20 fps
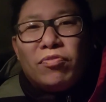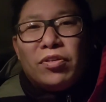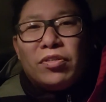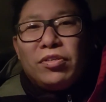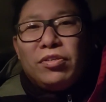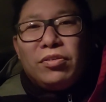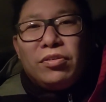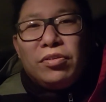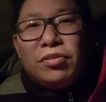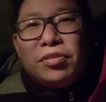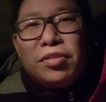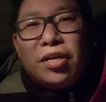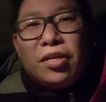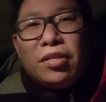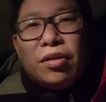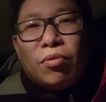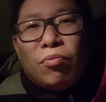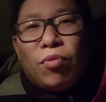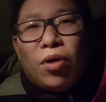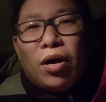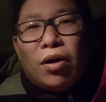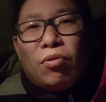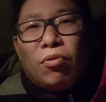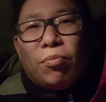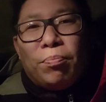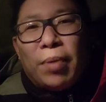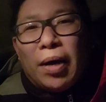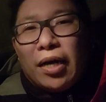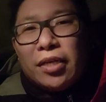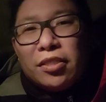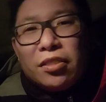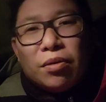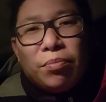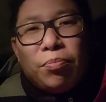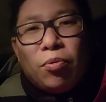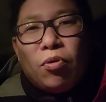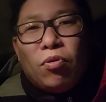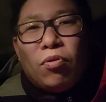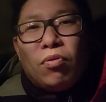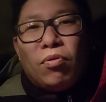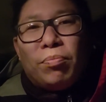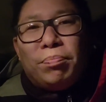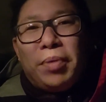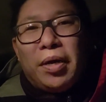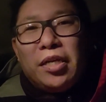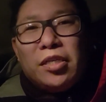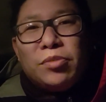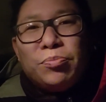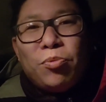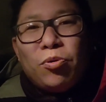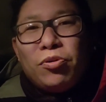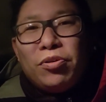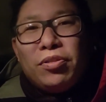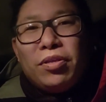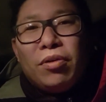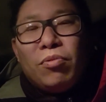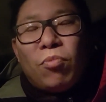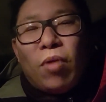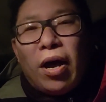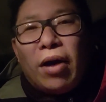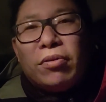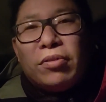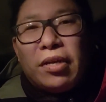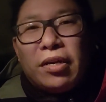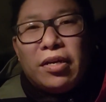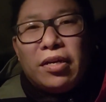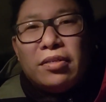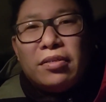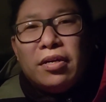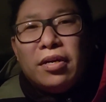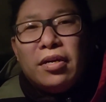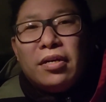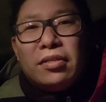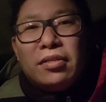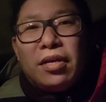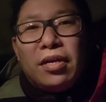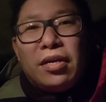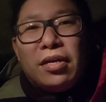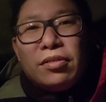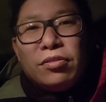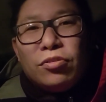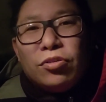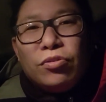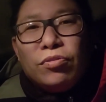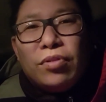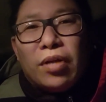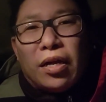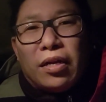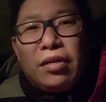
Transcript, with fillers: and you, you think that wow, or basketball or baseball, you think wow, they can they can do that.